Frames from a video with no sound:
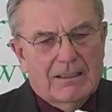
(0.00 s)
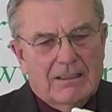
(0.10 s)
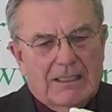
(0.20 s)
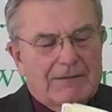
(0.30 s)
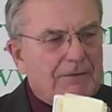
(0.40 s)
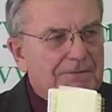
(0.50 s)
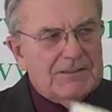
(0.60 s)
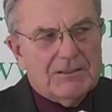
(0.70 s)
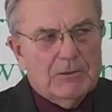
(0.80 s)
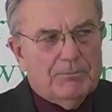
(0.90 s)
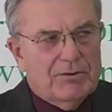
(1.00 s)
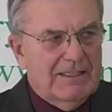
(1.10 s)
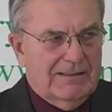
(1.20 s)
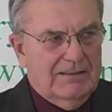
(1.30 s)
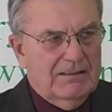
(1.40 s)
have a physical
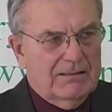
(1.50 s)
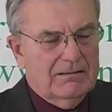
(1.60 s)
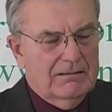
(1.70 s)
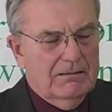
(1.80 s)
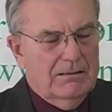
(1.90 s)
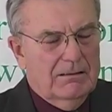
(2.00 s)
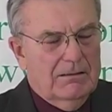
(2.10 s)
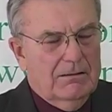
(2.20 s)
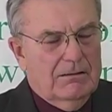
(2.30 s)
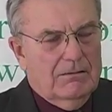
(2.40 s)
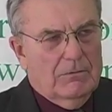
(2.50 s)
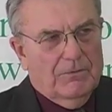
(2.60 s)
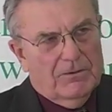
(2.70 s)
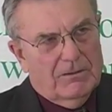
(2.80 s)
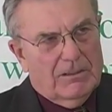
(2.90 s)
presence
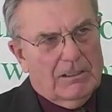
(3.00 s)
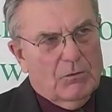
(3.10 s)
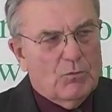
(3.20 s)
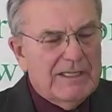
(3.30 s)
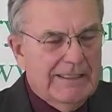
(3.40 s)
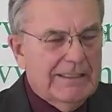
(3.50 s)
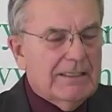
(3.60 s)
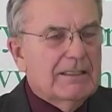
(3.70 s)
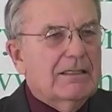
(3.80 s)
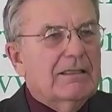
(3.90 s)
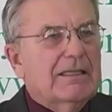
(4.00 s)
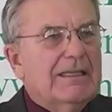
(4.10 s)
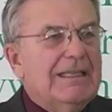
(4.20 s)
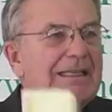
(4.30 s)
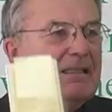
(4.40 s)
over a week
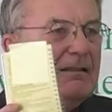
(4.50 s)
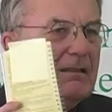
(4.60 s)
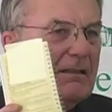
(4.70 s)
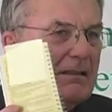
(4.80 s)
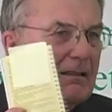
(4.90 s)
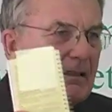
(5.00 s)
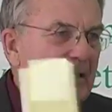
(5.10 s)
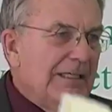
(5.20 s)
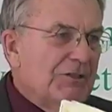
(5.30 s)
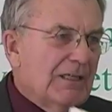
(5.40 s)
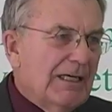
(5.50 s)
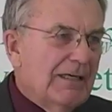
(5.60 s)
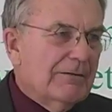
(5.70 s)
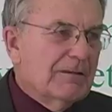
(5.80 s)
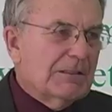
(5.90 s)
in each
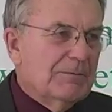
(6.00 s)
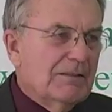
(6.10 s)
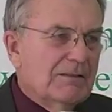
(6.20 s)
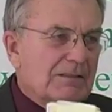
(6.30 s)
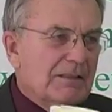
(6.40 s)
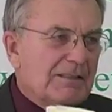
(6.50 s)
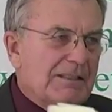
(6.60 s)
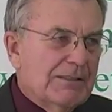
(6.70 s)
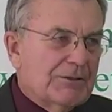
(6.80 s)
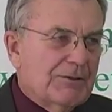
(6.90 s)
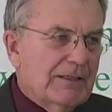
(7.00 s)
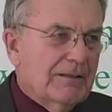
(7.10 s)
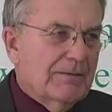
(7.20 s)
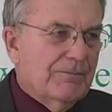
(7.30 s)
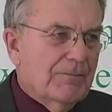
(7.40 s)
congressman's district,
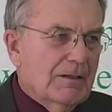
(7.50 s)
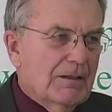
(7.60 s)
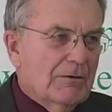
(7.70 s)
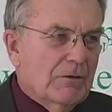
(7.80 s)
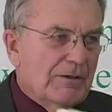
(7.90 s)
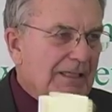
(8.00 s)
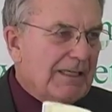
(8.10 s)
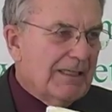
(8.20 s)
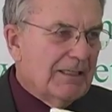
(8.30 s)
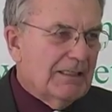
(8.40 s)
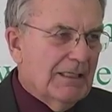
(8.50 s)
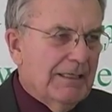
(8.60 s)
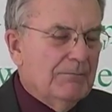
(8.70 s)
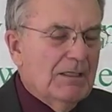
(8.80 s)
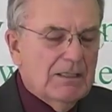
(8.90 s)
go in ahead of
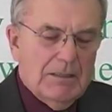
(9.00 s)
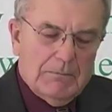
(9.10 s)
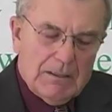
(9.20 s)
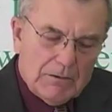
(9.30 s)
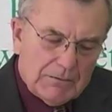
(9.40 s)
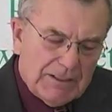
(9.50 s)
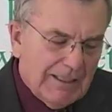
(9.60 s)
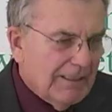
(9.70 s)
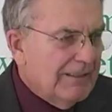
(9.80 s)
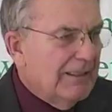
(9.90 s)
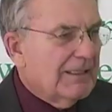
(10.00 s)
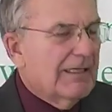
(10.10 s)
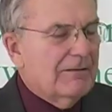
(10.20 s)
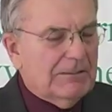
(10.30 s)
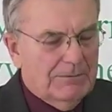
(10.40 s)
time, telling that
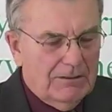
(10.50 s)
congressman,